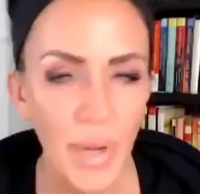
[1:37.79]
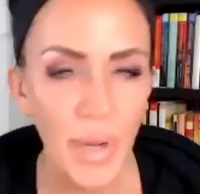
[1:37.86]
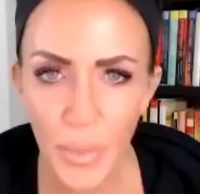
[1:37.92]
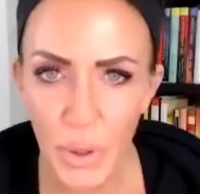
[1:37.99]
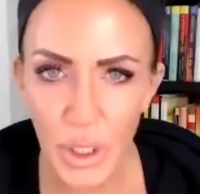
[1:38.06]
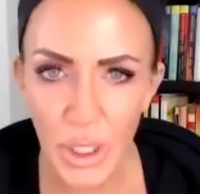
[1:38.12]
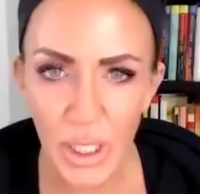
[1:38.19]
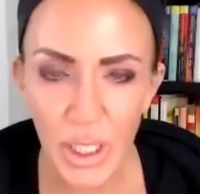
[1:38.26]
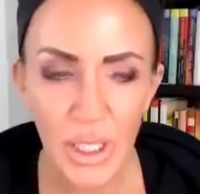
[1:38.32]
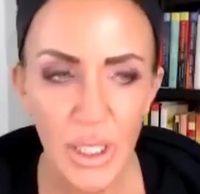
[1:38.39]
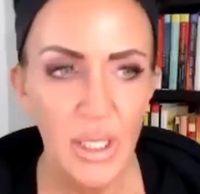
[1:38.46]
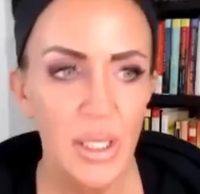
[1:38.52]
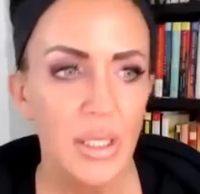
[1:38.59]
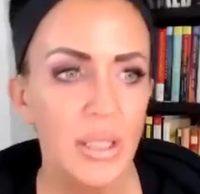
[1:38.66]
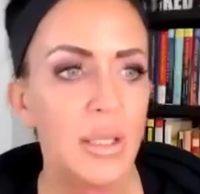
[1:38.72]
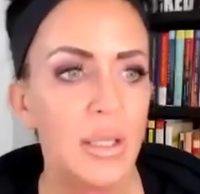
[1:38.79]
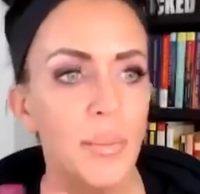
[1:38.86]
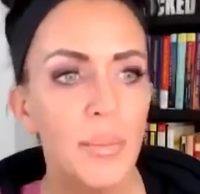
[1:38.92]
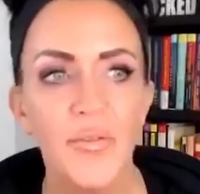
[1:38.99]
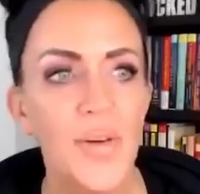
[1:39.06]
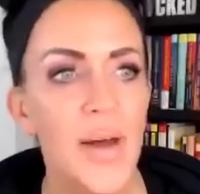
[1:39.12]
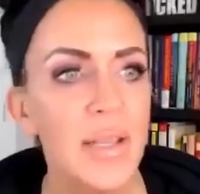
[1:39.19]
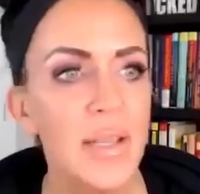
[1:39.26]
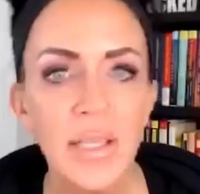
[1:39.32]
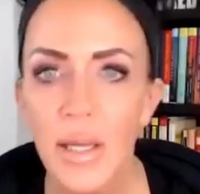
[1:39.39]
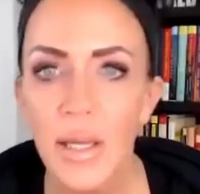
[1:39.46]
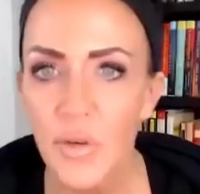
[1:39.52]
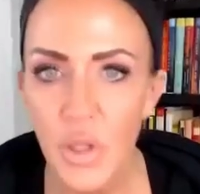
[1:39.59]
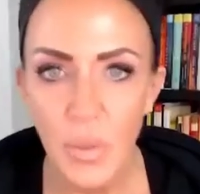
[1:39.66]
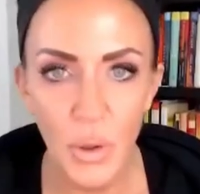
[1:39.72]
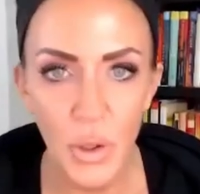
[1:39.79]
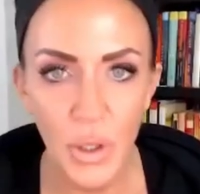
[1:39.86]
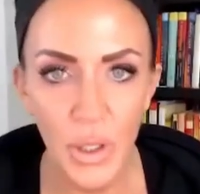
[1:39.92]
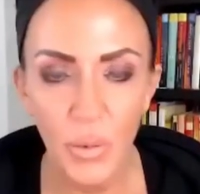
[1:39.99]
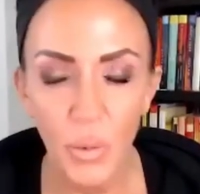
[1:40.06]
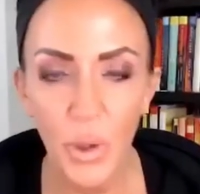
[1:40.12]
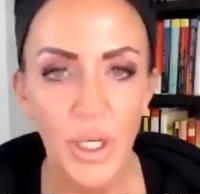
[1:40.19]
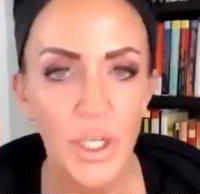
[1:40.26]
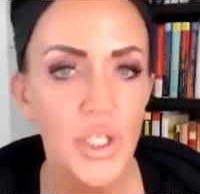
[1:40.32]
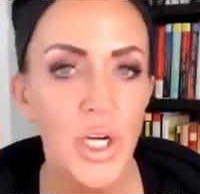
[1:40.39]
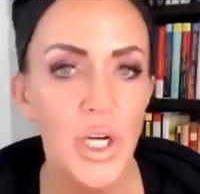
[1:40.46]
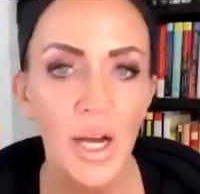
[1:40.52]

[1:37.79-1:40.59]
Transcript: the book, fell in love with the book. We're going to talk